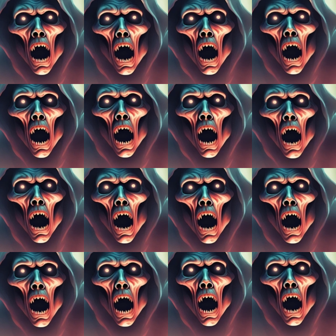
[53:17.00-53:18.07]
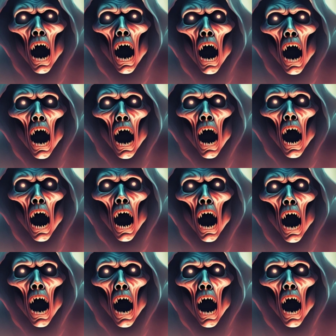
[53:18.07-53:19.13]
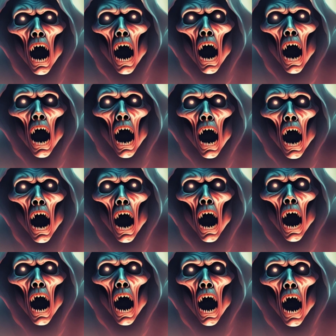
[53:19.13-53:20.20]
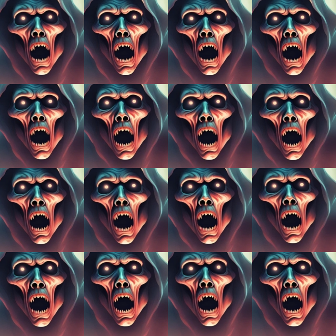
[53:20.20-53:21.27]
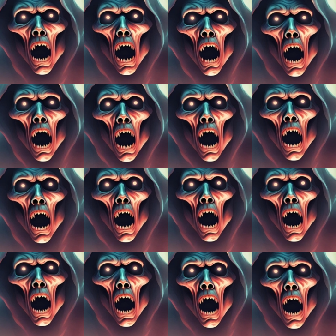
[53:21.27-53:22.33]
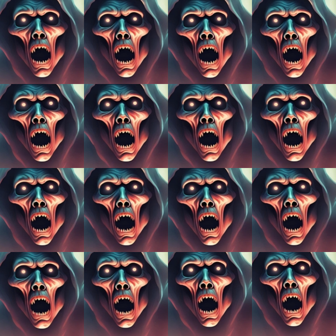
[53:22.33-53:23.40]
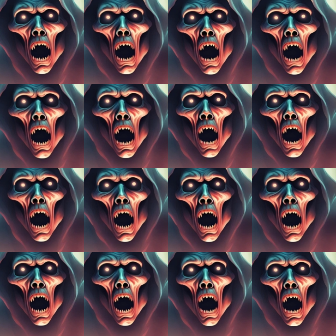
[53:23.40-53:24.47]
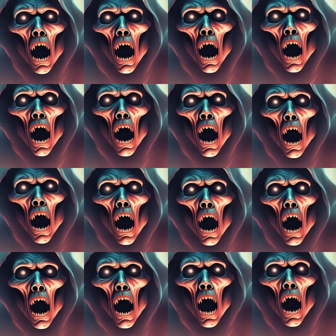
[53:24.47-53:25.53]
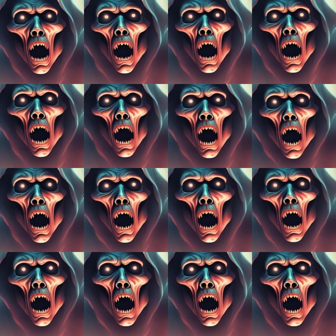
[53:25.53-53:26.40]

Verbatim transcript: McGrath went down like a slaughtered ox, and De sped away down the path to vanish like a ghost in the gloom. Chapter 5 The Voice of Zimba